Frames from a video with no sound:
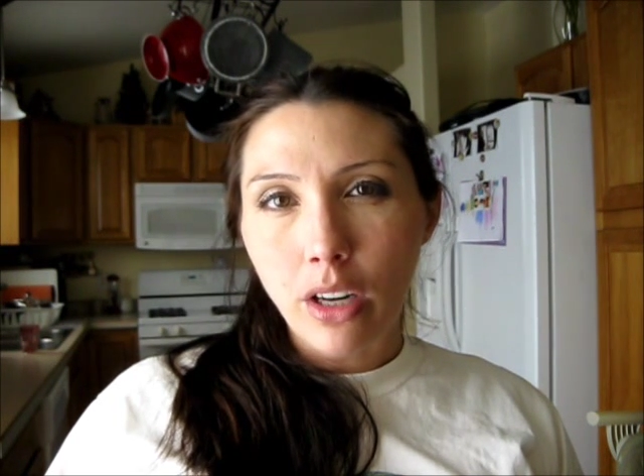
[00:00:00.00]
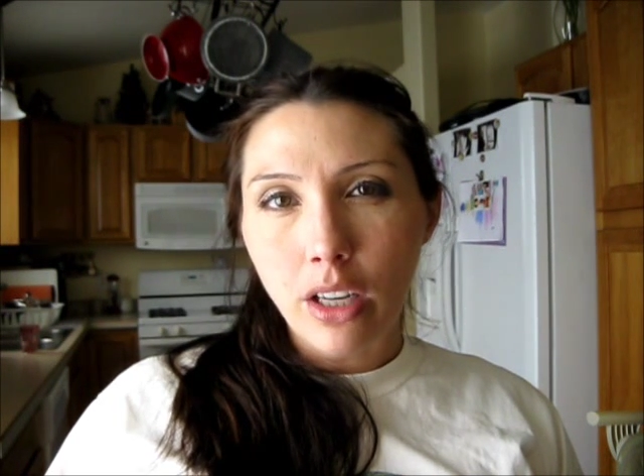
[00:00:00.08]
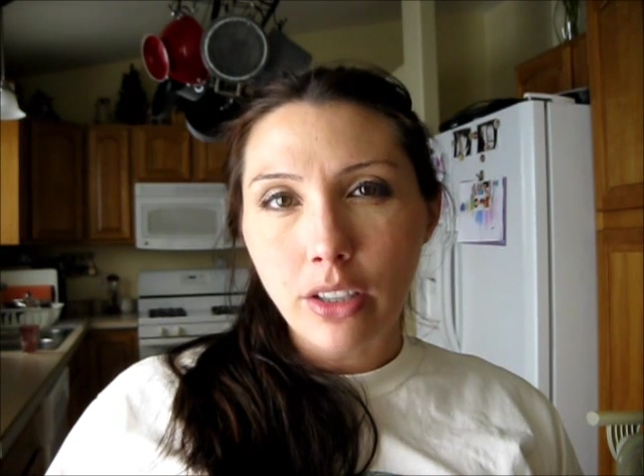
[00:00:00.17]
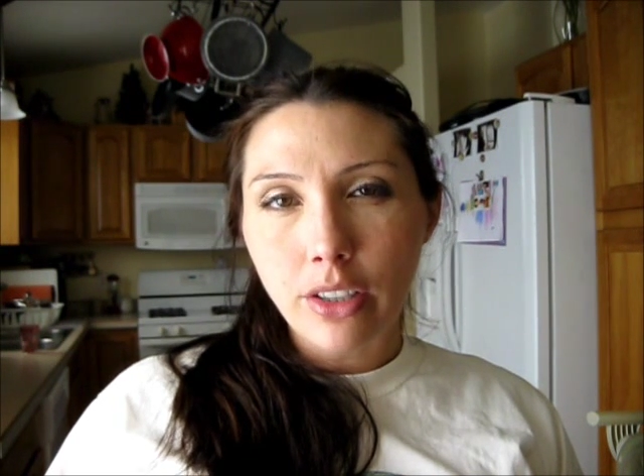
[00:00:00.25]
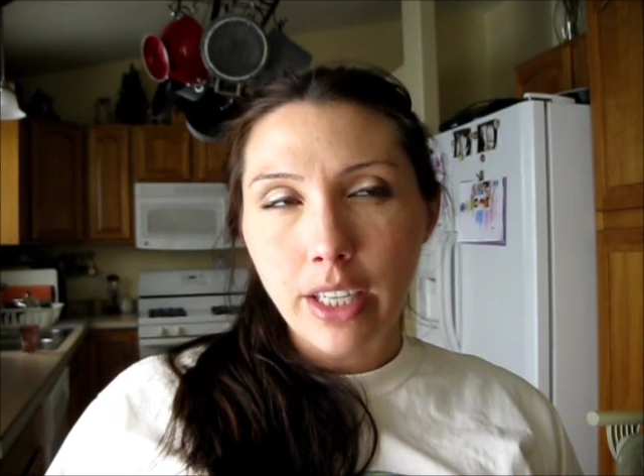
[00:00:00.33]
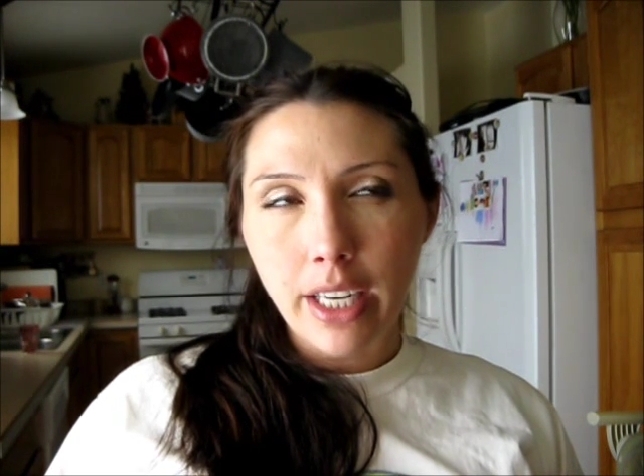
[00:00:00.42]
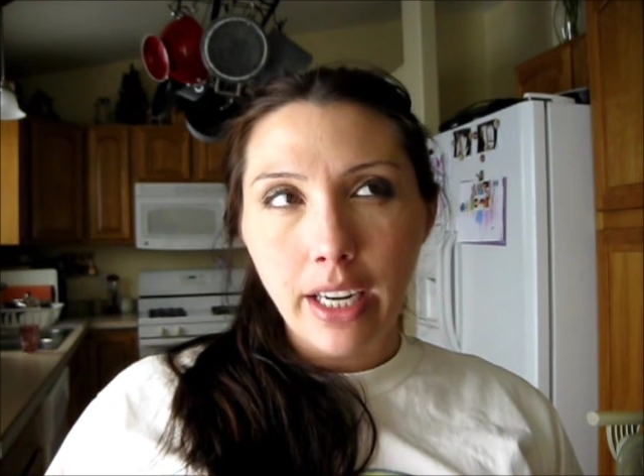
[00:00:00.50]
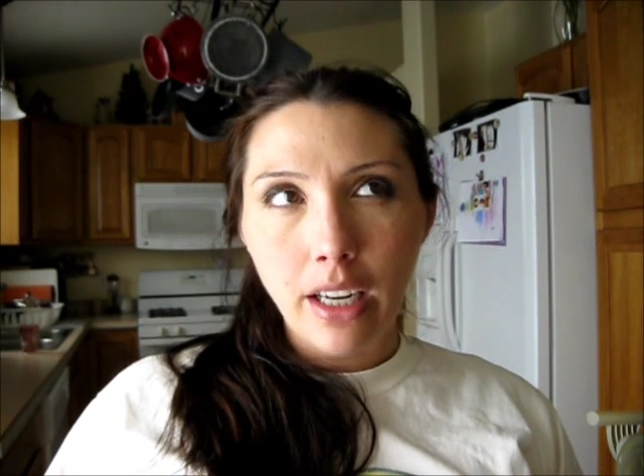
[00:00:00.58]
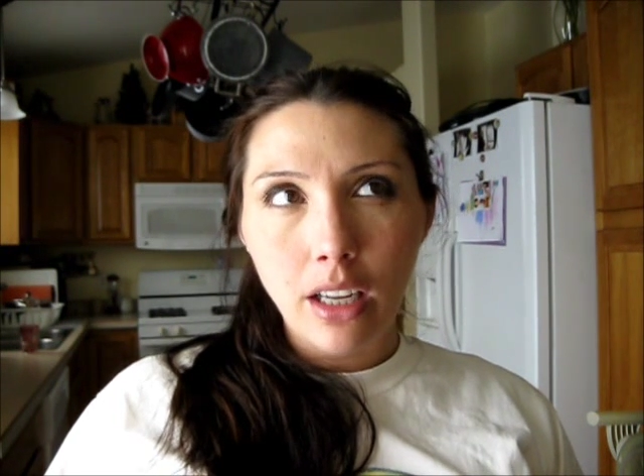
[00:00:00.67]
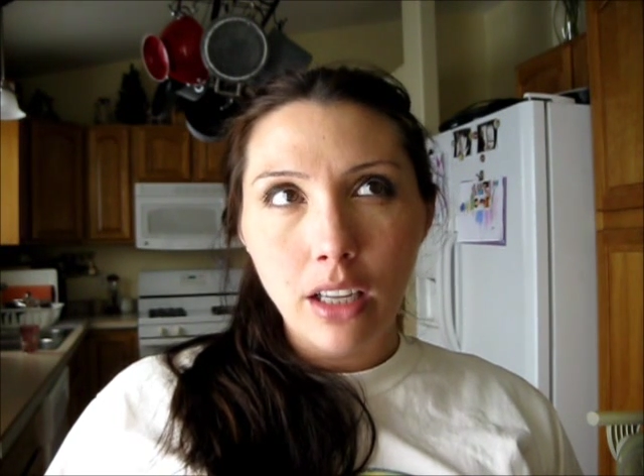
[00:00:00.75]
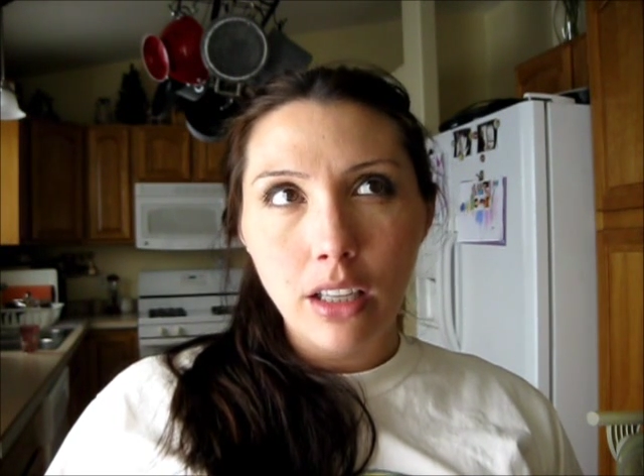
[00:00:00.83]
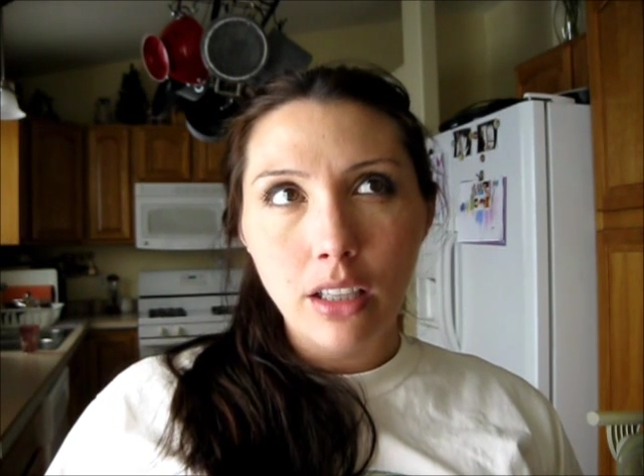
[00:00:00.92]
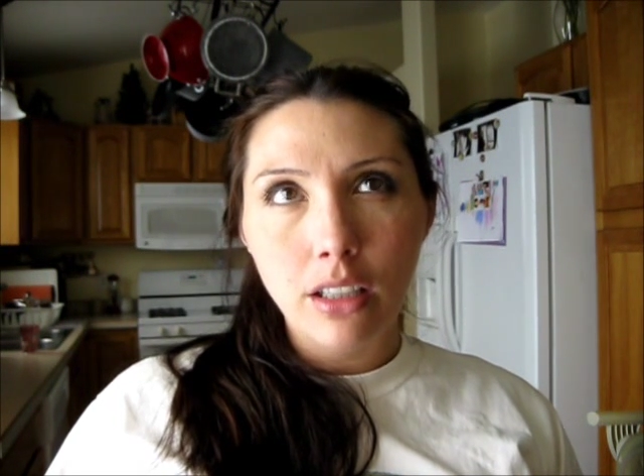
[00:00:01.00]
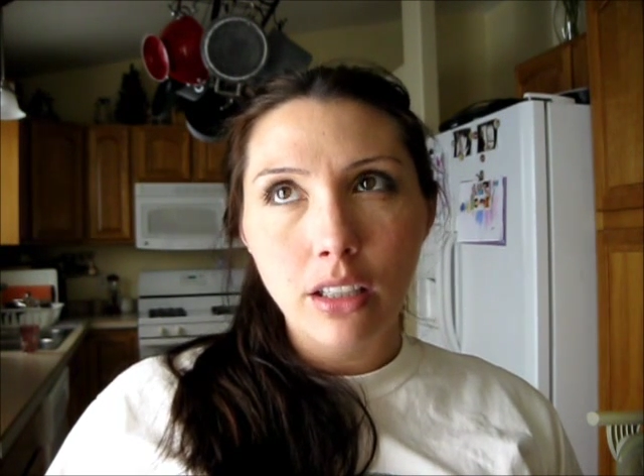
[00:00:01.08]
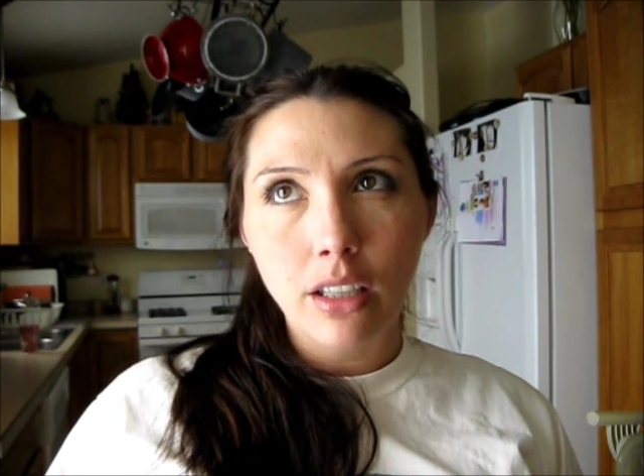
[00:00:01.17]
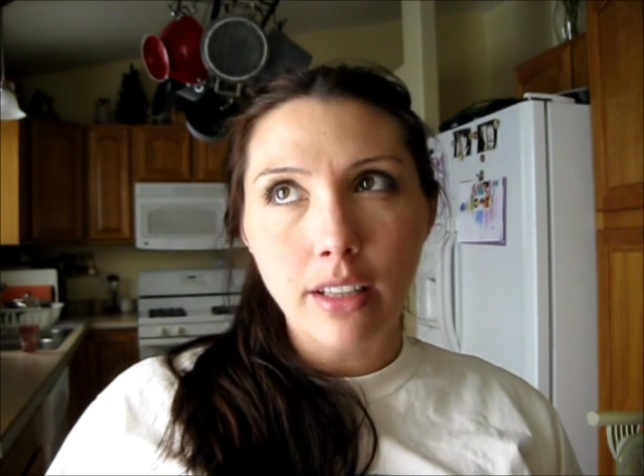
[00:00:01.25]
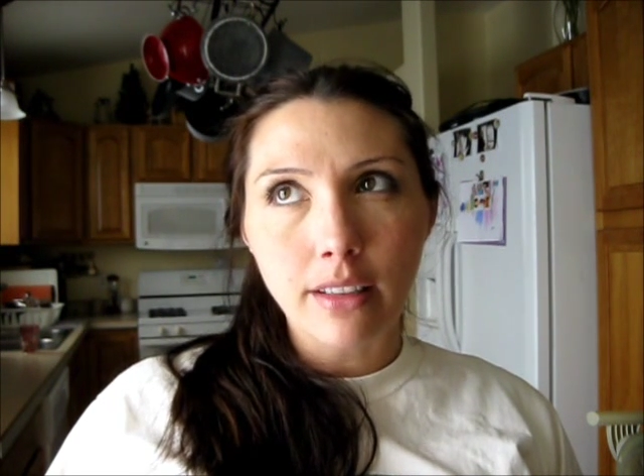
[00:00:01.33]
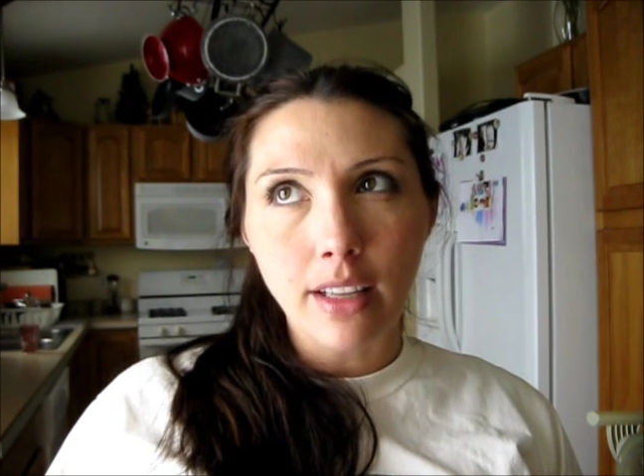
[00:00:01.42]
hungry
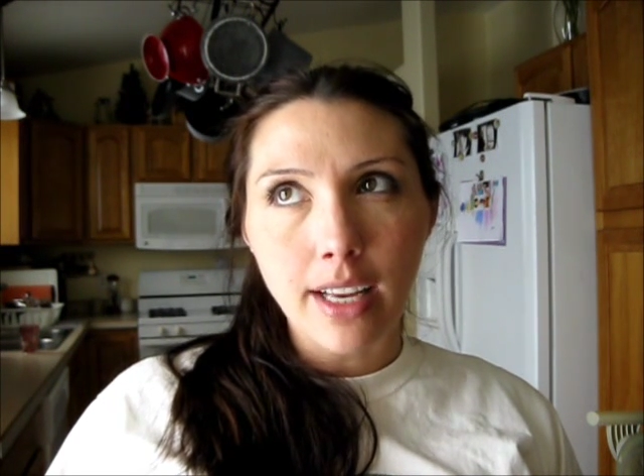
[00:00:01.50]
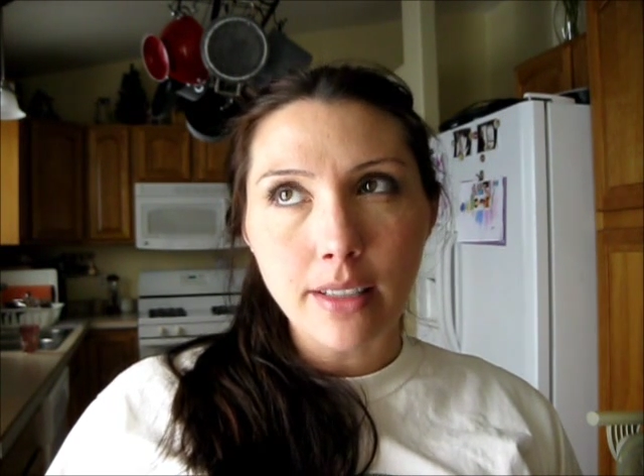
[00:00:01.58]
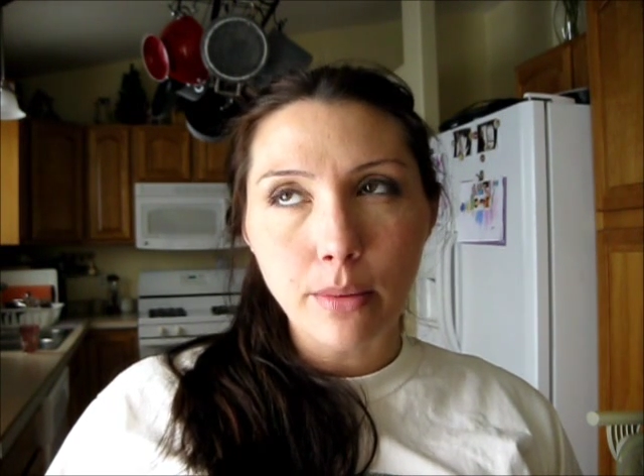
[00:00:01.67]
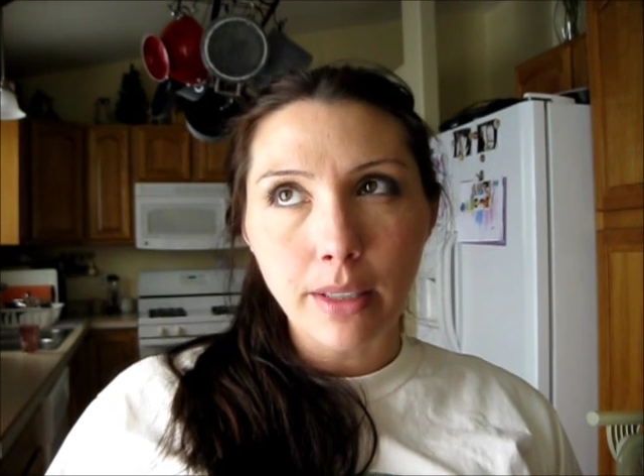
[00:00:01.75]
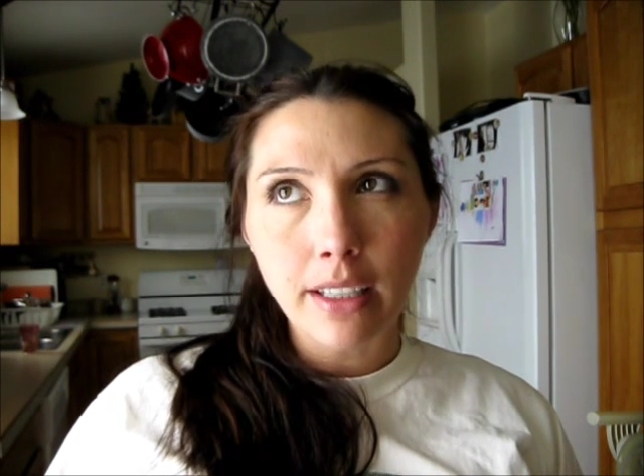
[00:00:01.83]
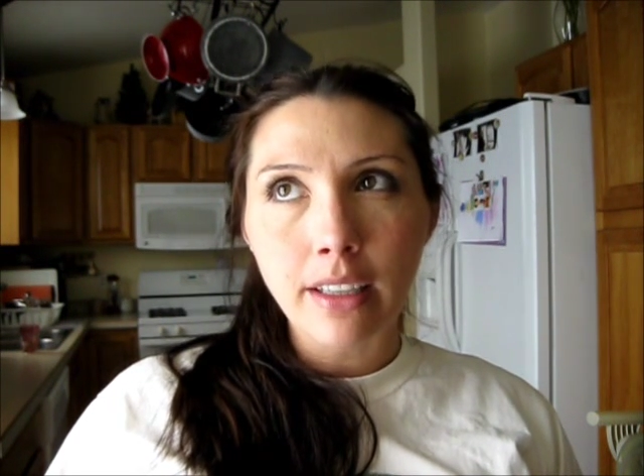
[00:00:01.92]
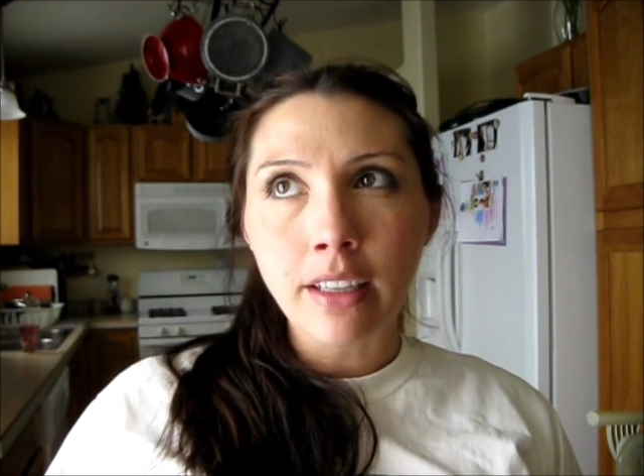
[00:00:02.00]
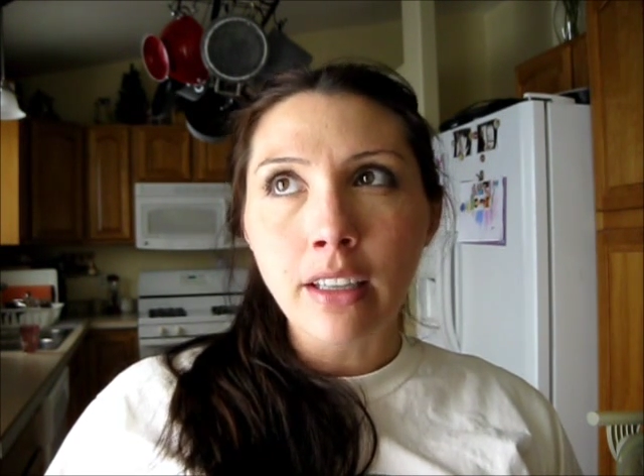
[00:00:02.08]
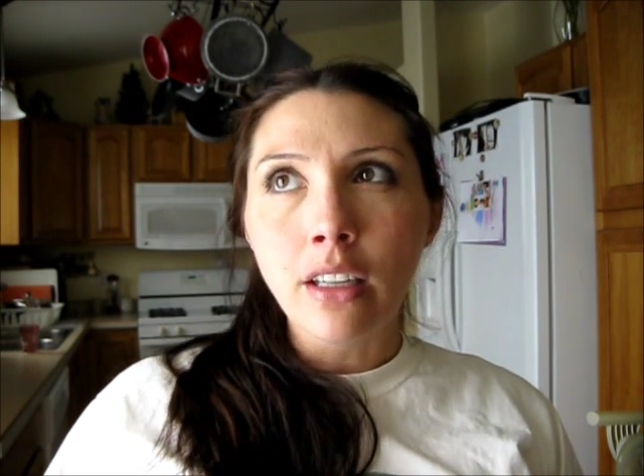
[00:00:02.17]
in the last week.